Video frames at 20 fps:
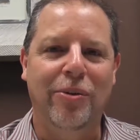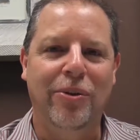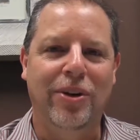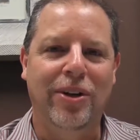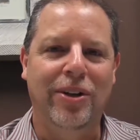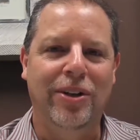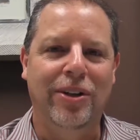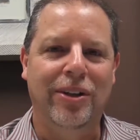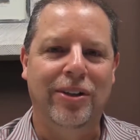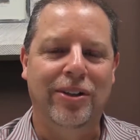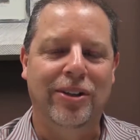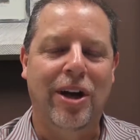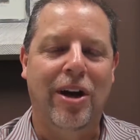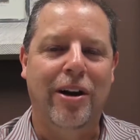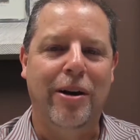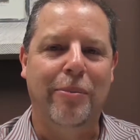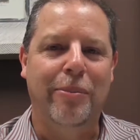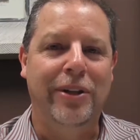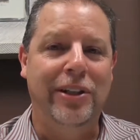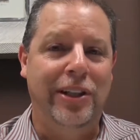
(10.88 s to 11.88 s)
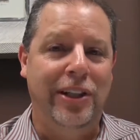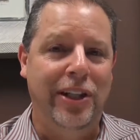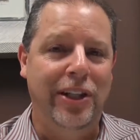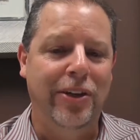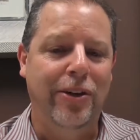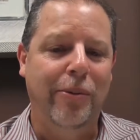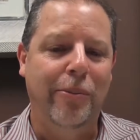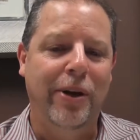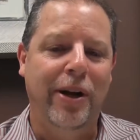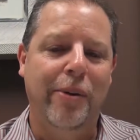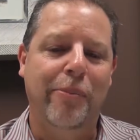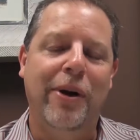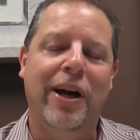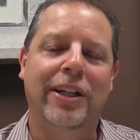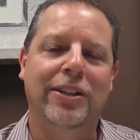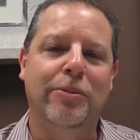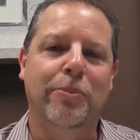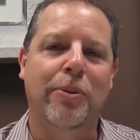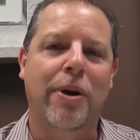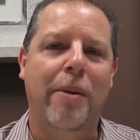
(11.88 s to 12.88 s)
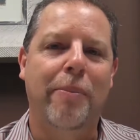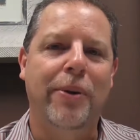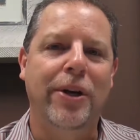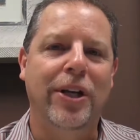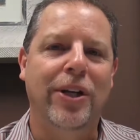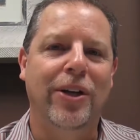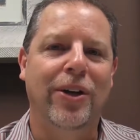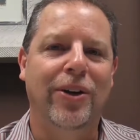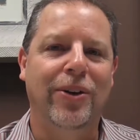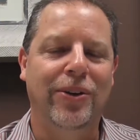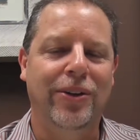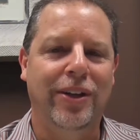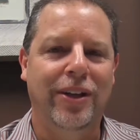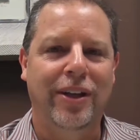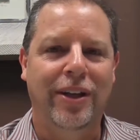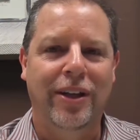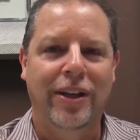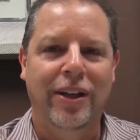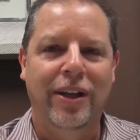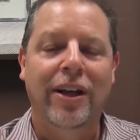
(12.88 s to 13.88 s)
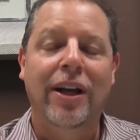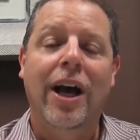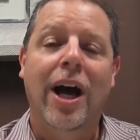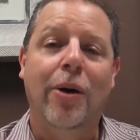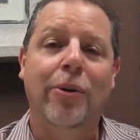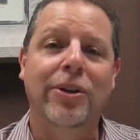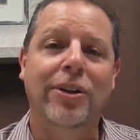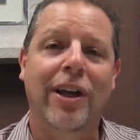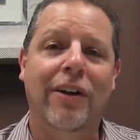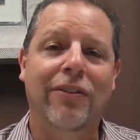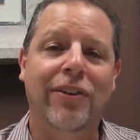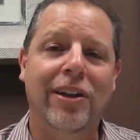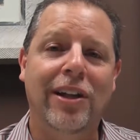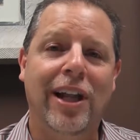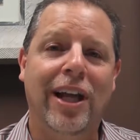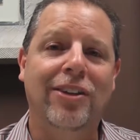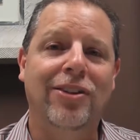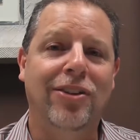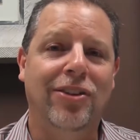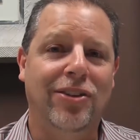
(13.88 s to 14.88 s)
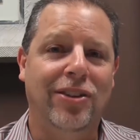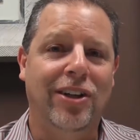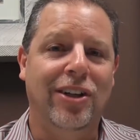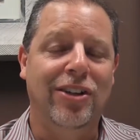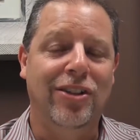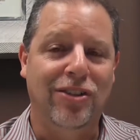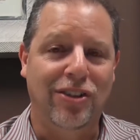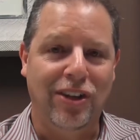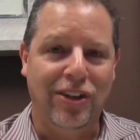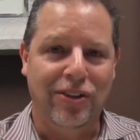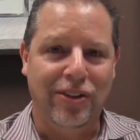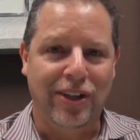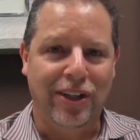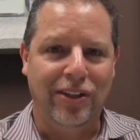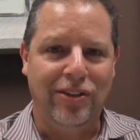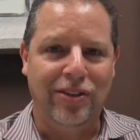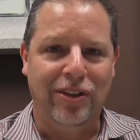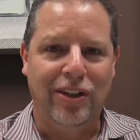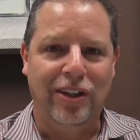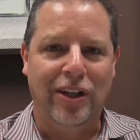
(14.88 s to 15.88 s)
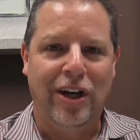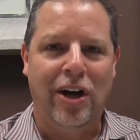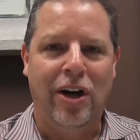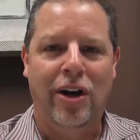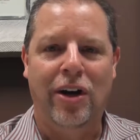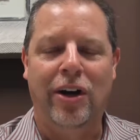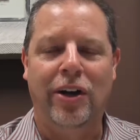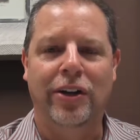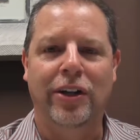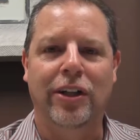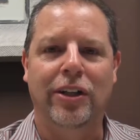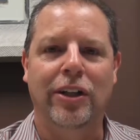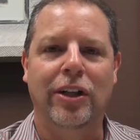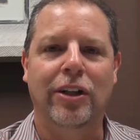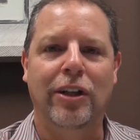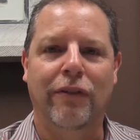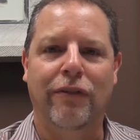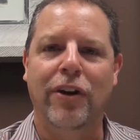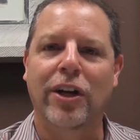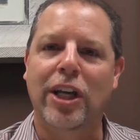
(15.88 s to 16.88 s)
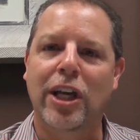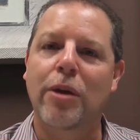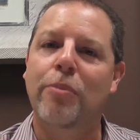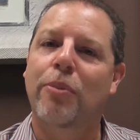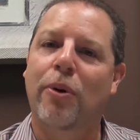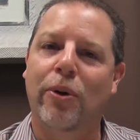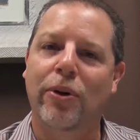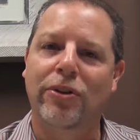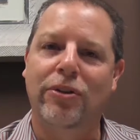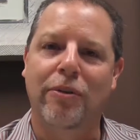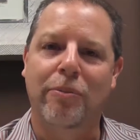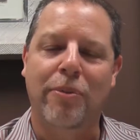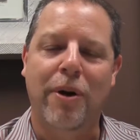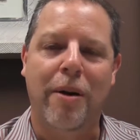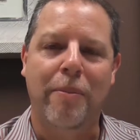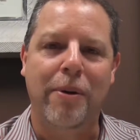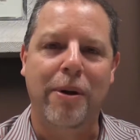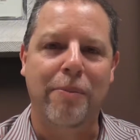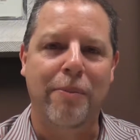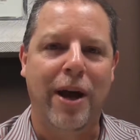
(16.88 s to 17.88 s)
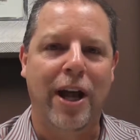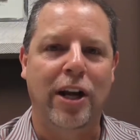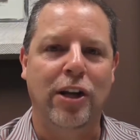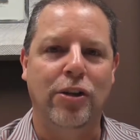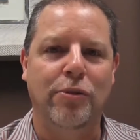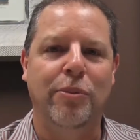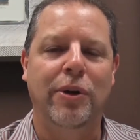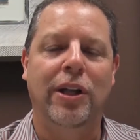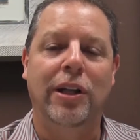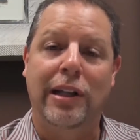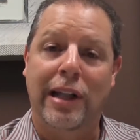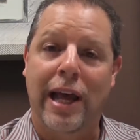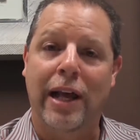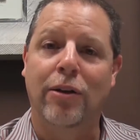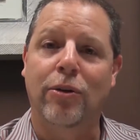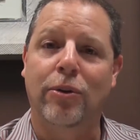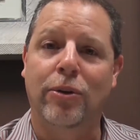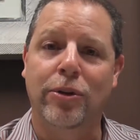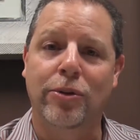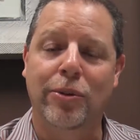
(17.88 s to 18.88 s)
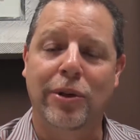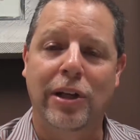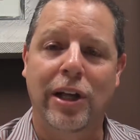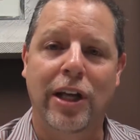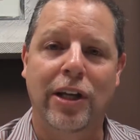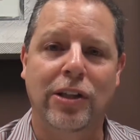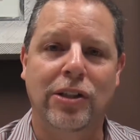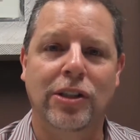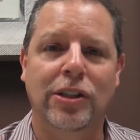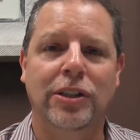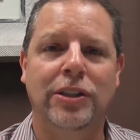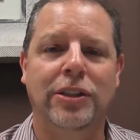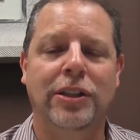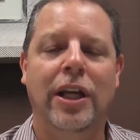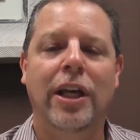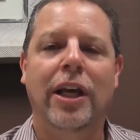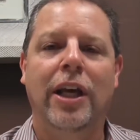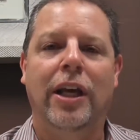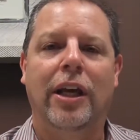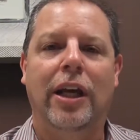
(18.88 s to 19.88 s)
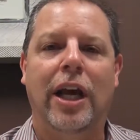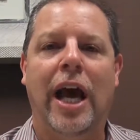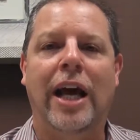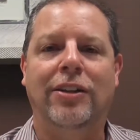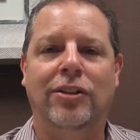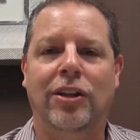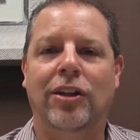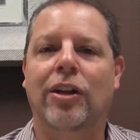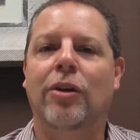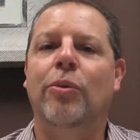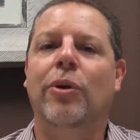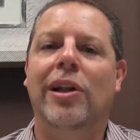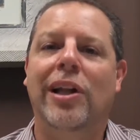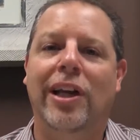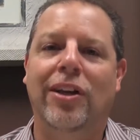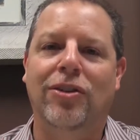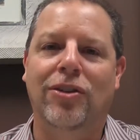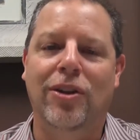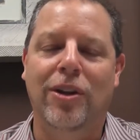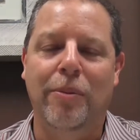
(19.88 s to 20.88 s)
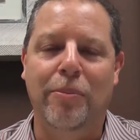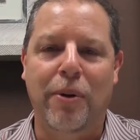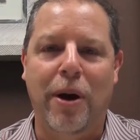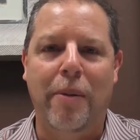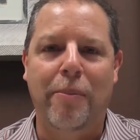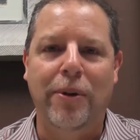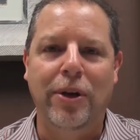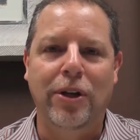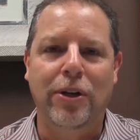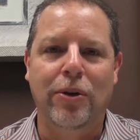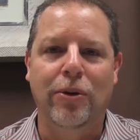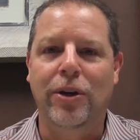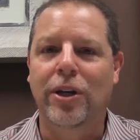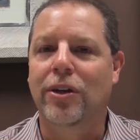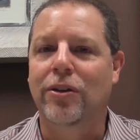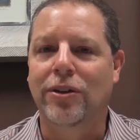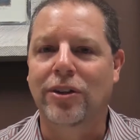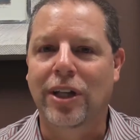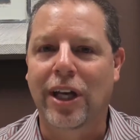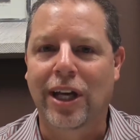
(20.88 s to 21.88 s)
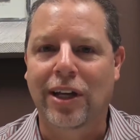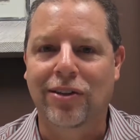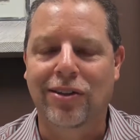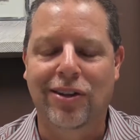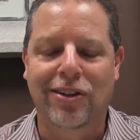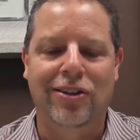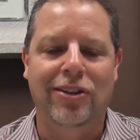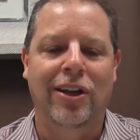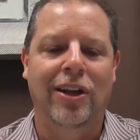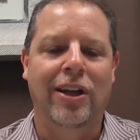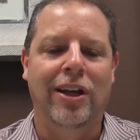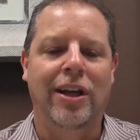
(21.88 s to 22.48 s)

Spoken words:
we're going to talk a little bit about the property code. I would definitely like to start a series on the different key points of property management, landlord relations, as it relates to the property code here in Texas.